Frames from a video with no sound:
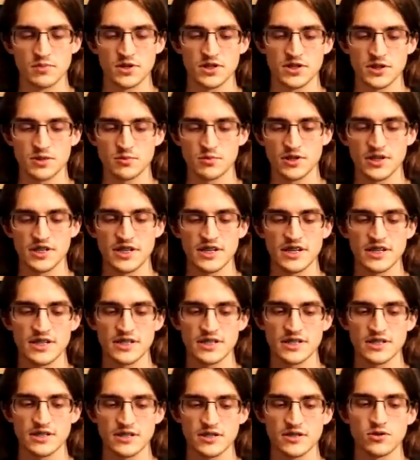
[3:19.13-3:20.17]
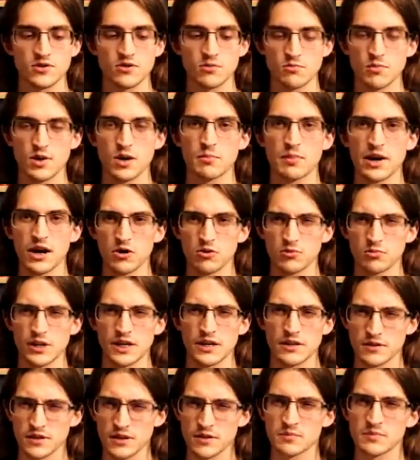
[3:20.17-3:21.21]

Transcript: but this one is still about, like,